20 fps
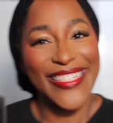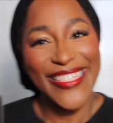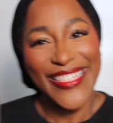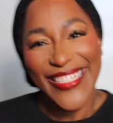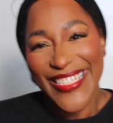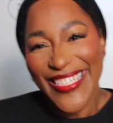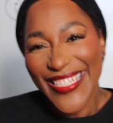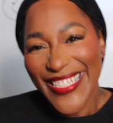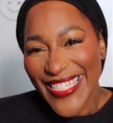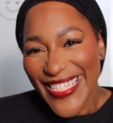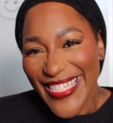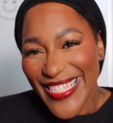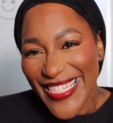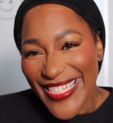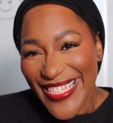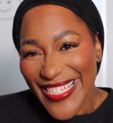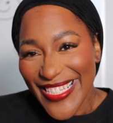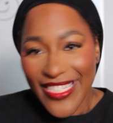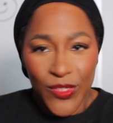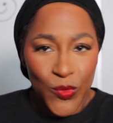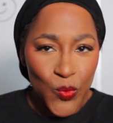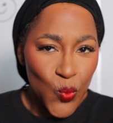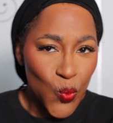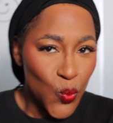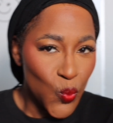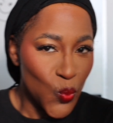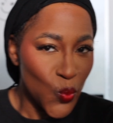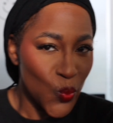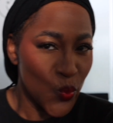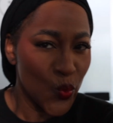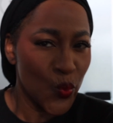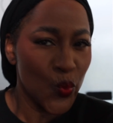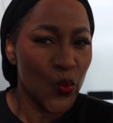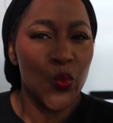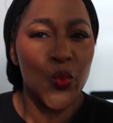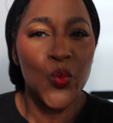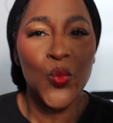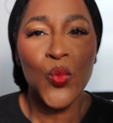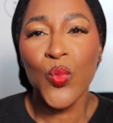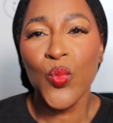My girl was super excited, and I
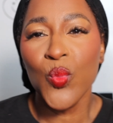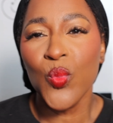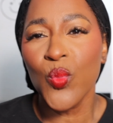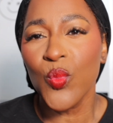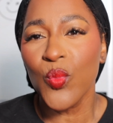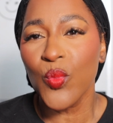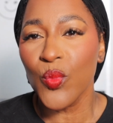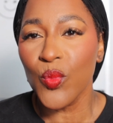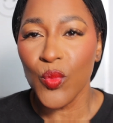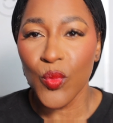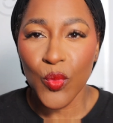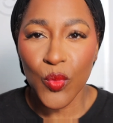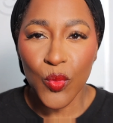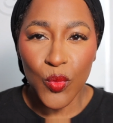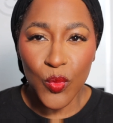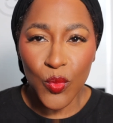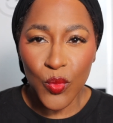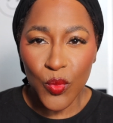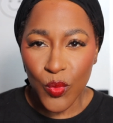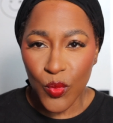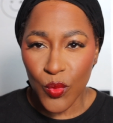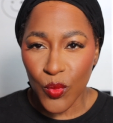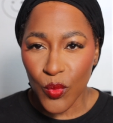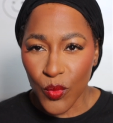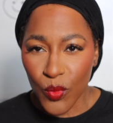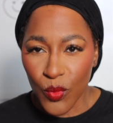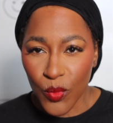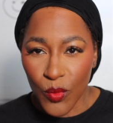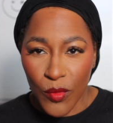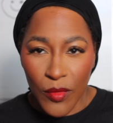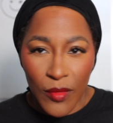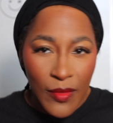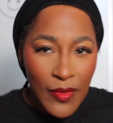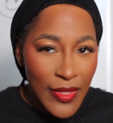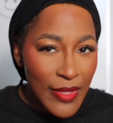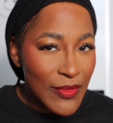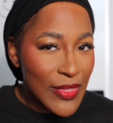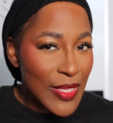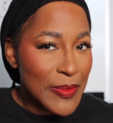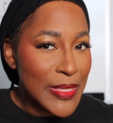hope you guys stay to see the
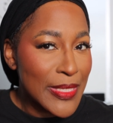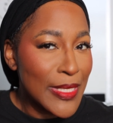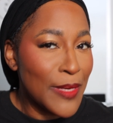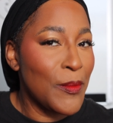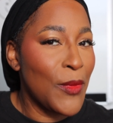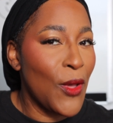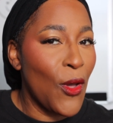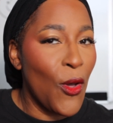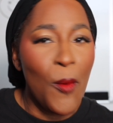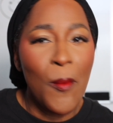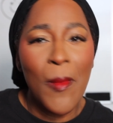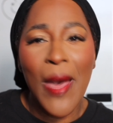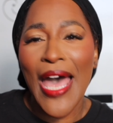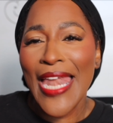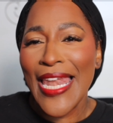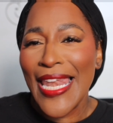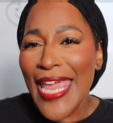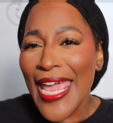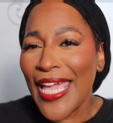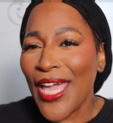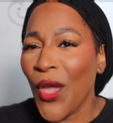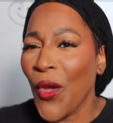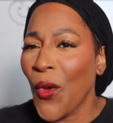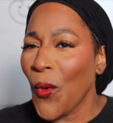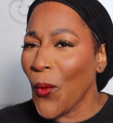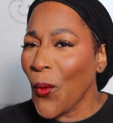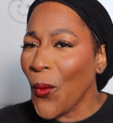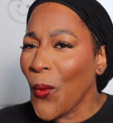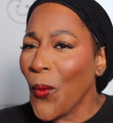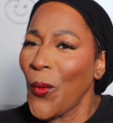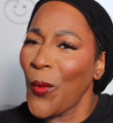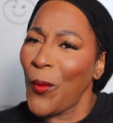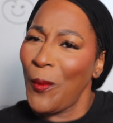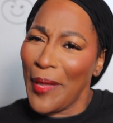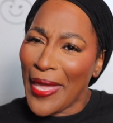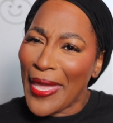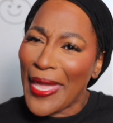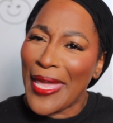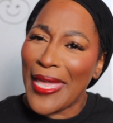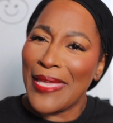final results, which is about to pop up like
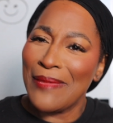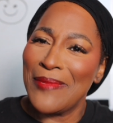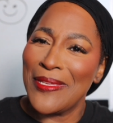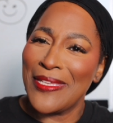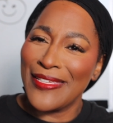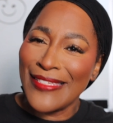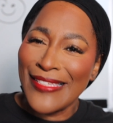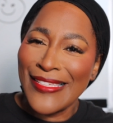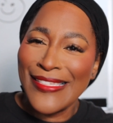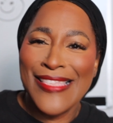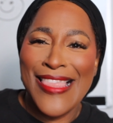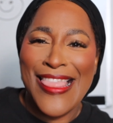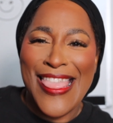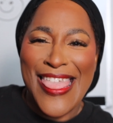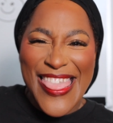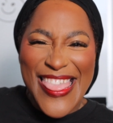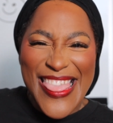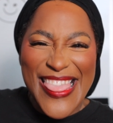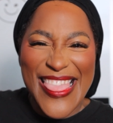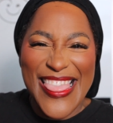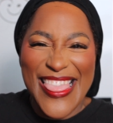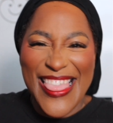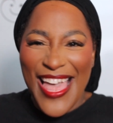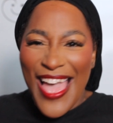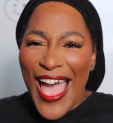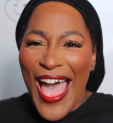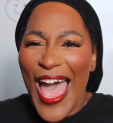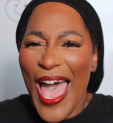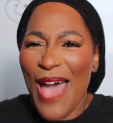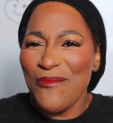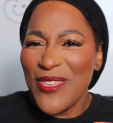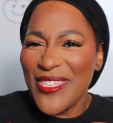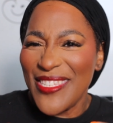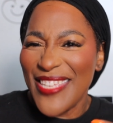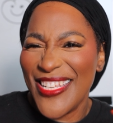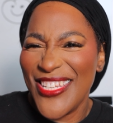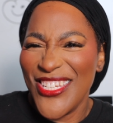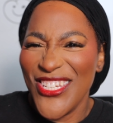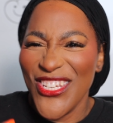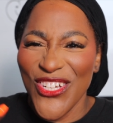in a couple of seconds,
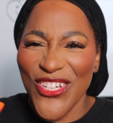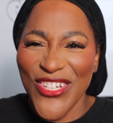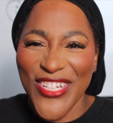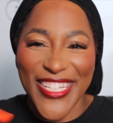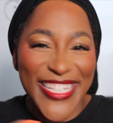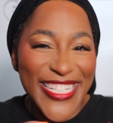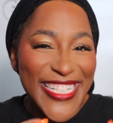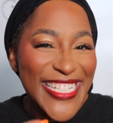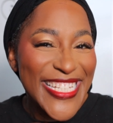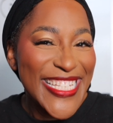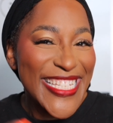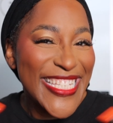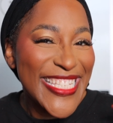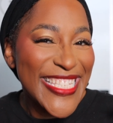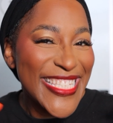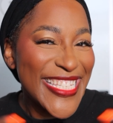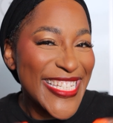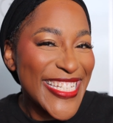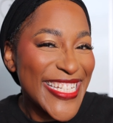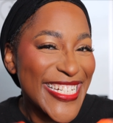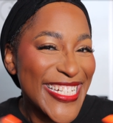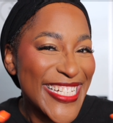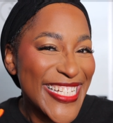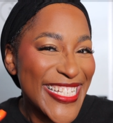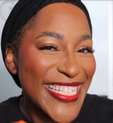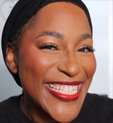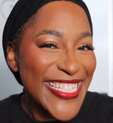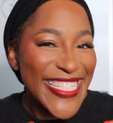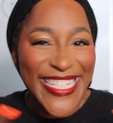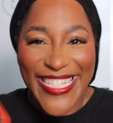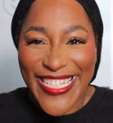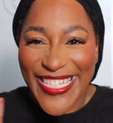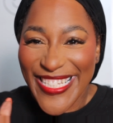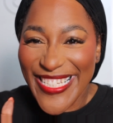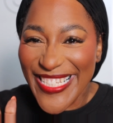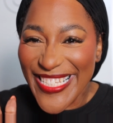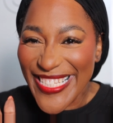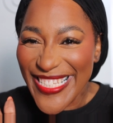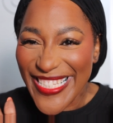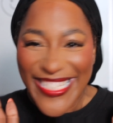where I snatched her
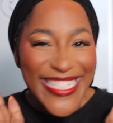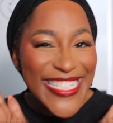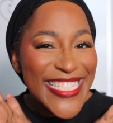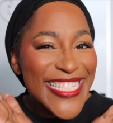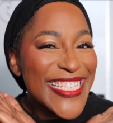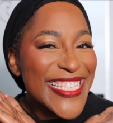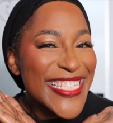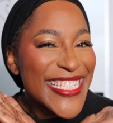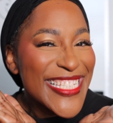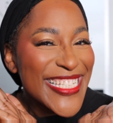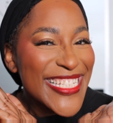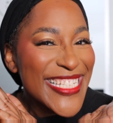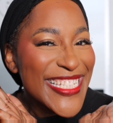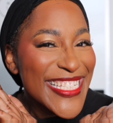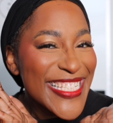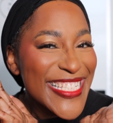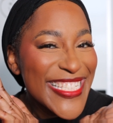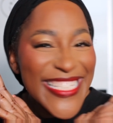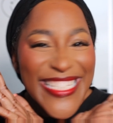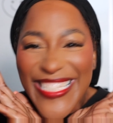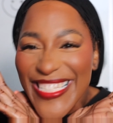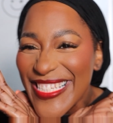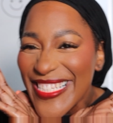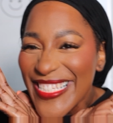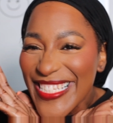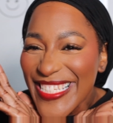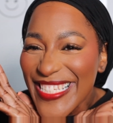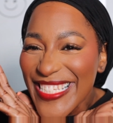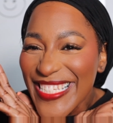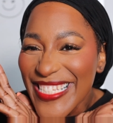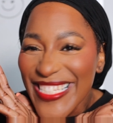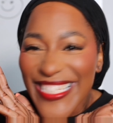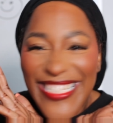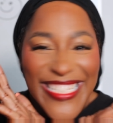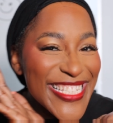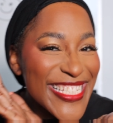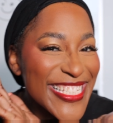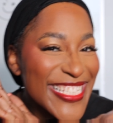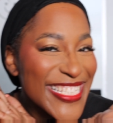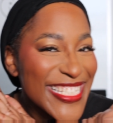wig, put it on her, brushed it out, took care of my
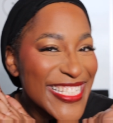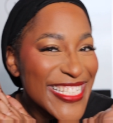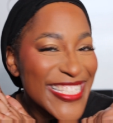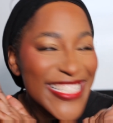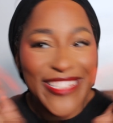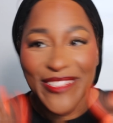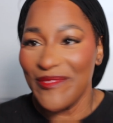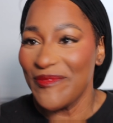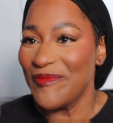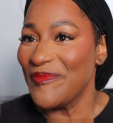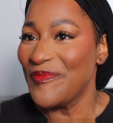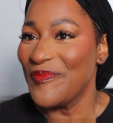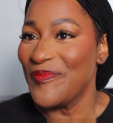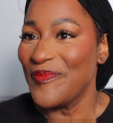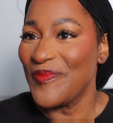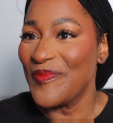girl, and then we